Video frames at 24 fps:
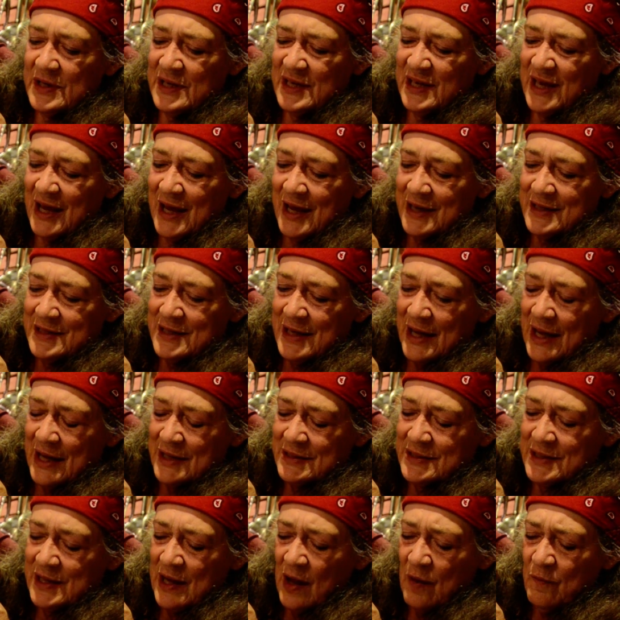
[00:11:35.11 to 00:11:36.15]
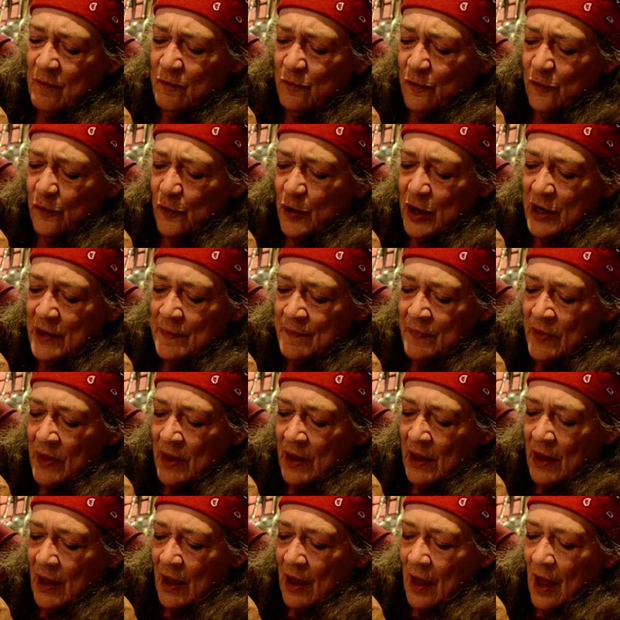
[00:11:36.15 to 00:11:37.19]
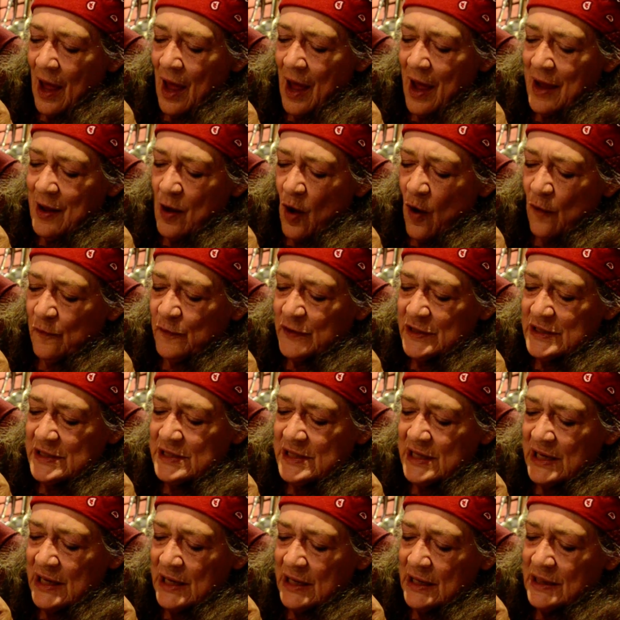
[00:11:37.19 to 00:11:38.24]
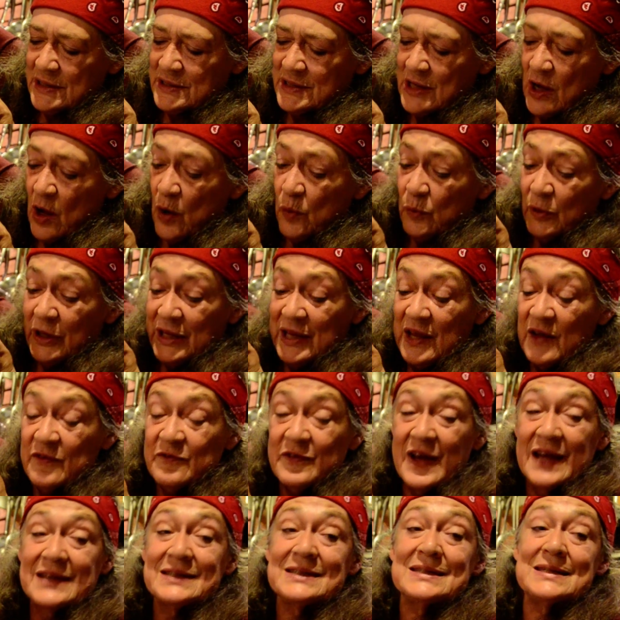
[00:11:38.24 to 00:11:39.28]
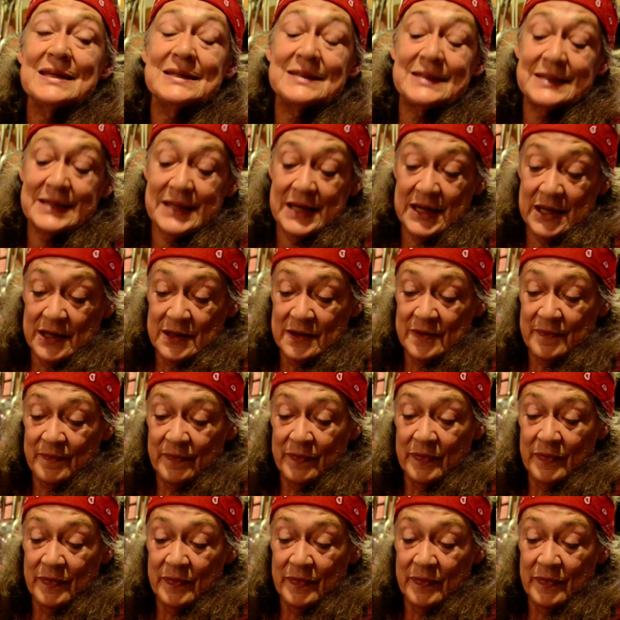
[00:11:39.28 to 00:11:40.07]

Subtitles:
Yeah, it does. Comfrey, I often tease, only affects the skin,